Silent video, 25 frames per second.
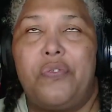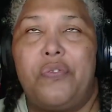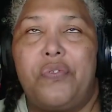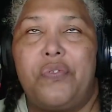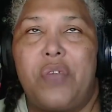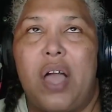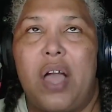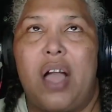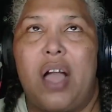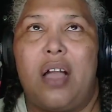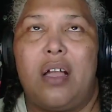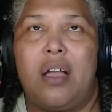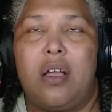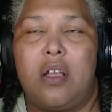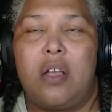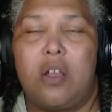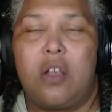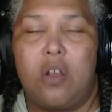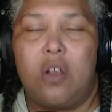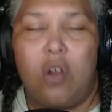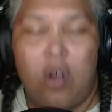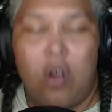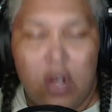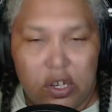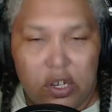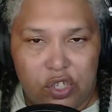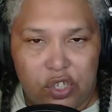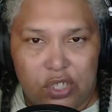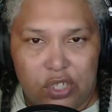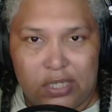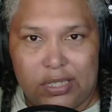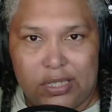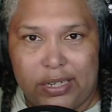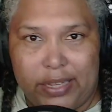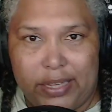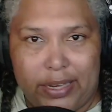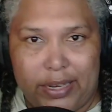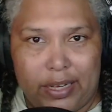Thank God
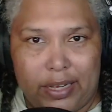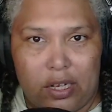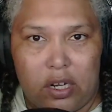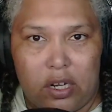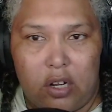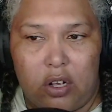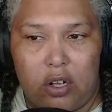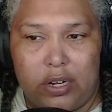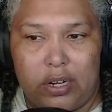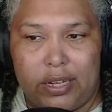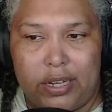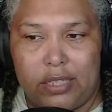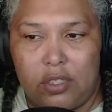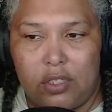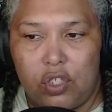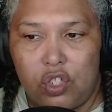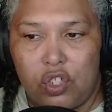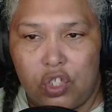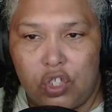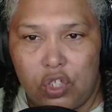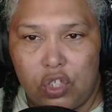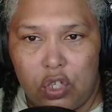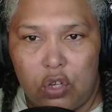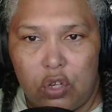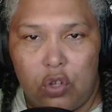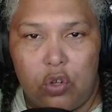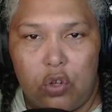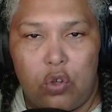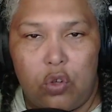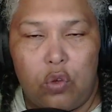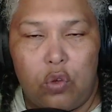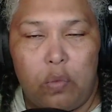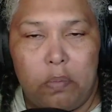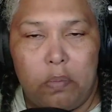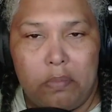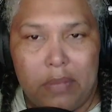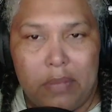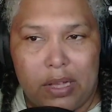she's leaning on it
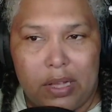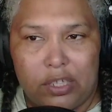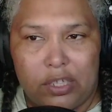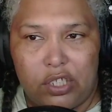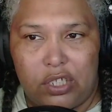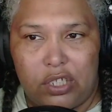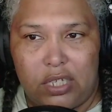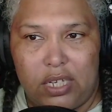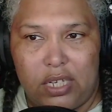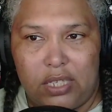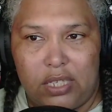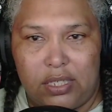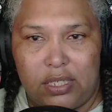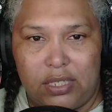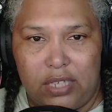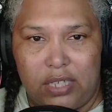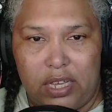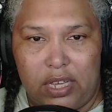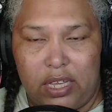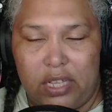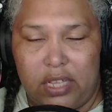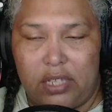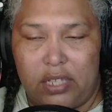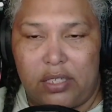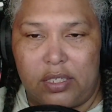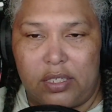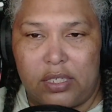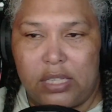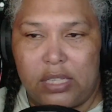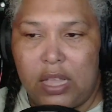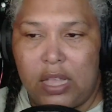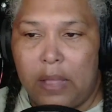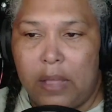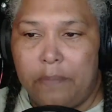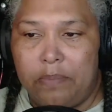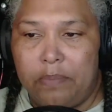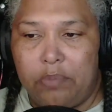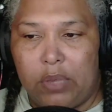so much these days,
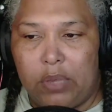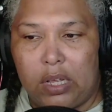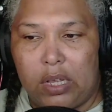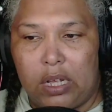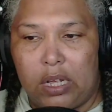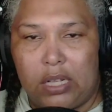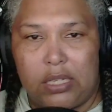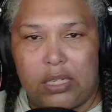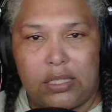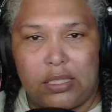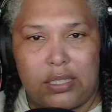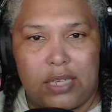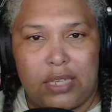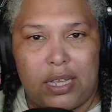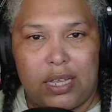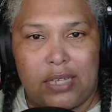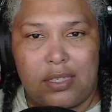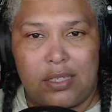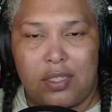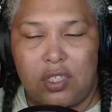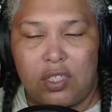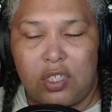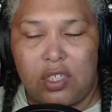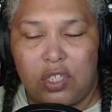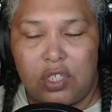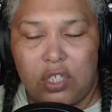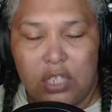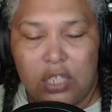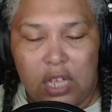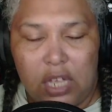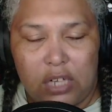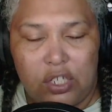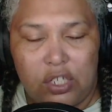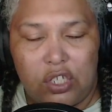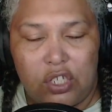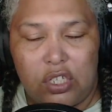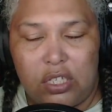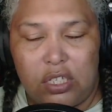because it
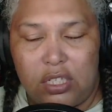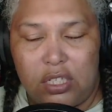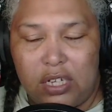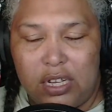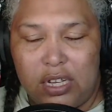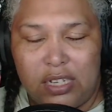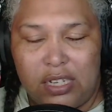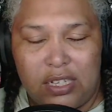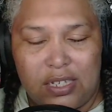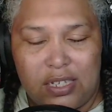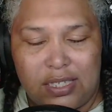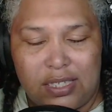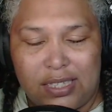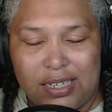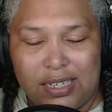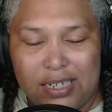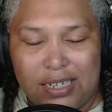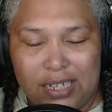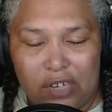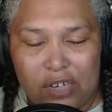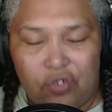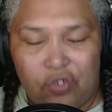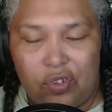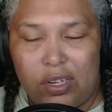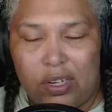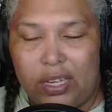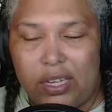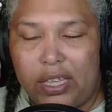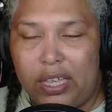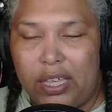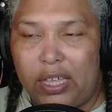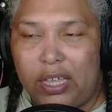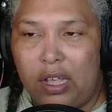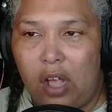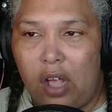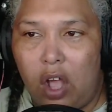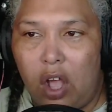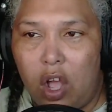is
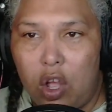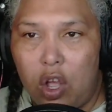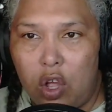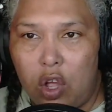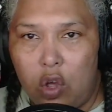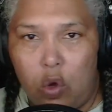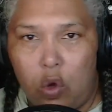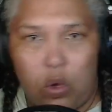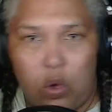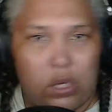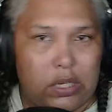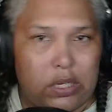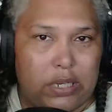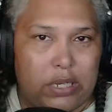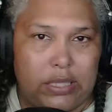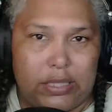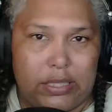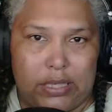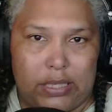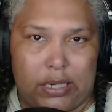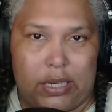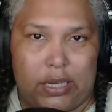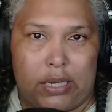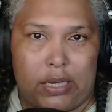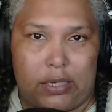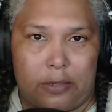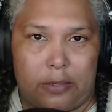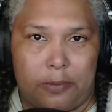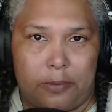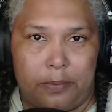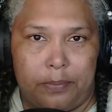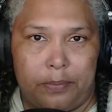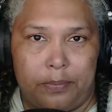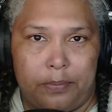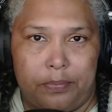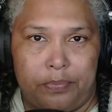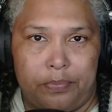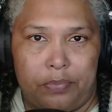literally her golden ticket.
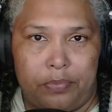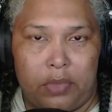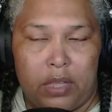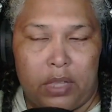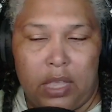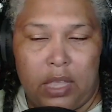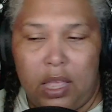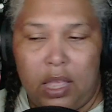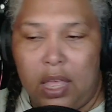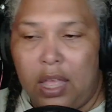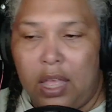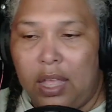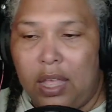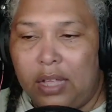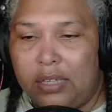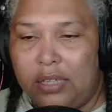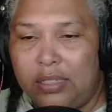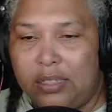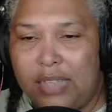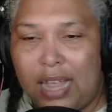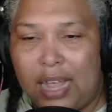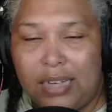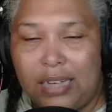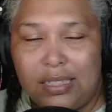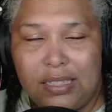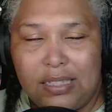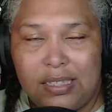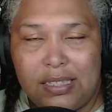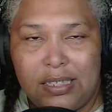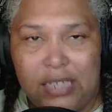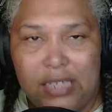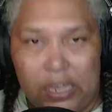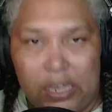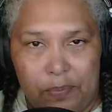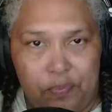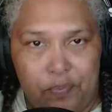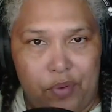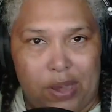That
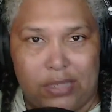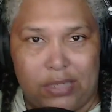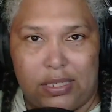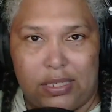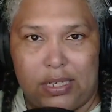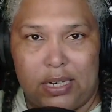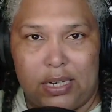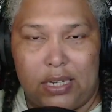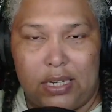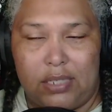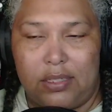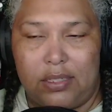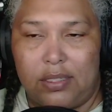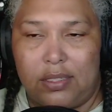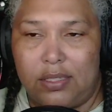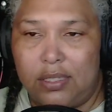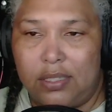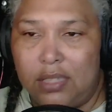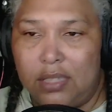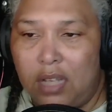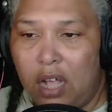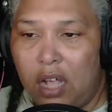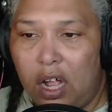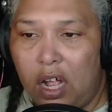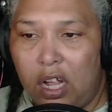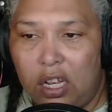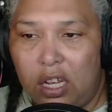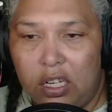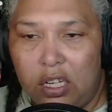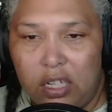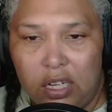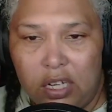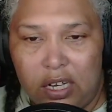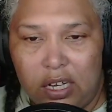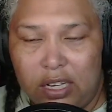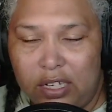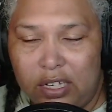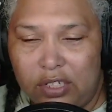deep resonance
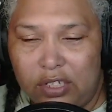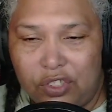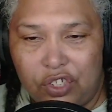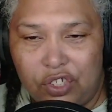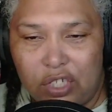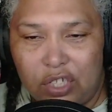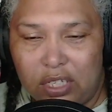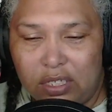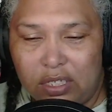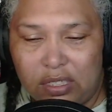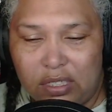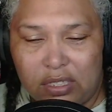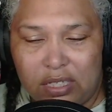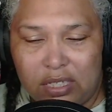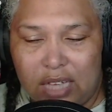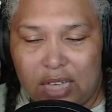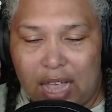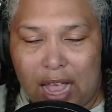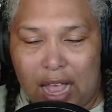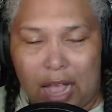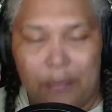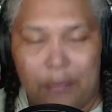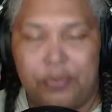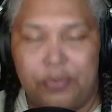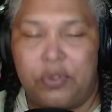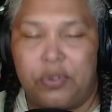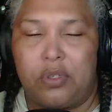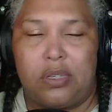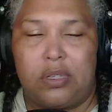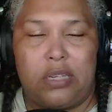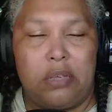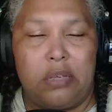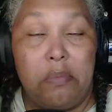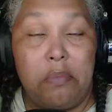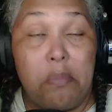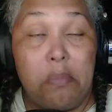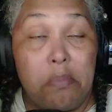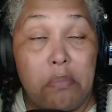is just
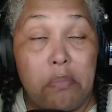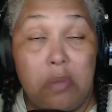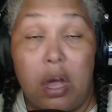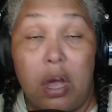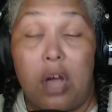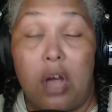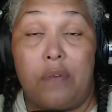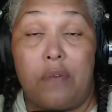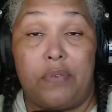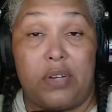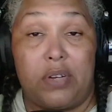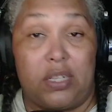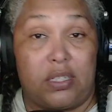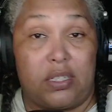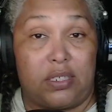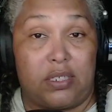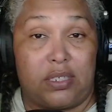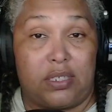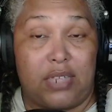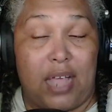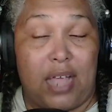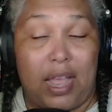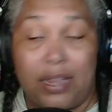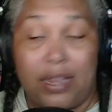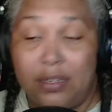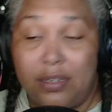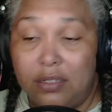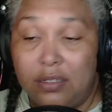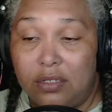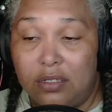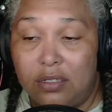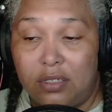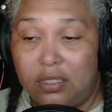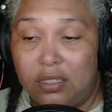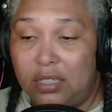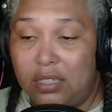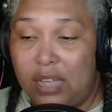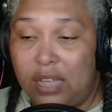absolutely marvelous,
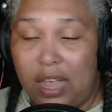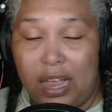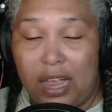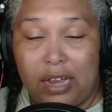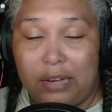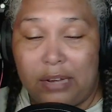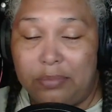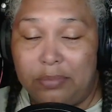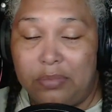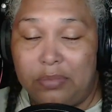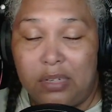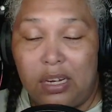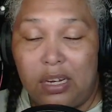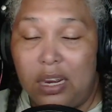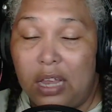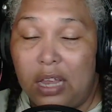and I'm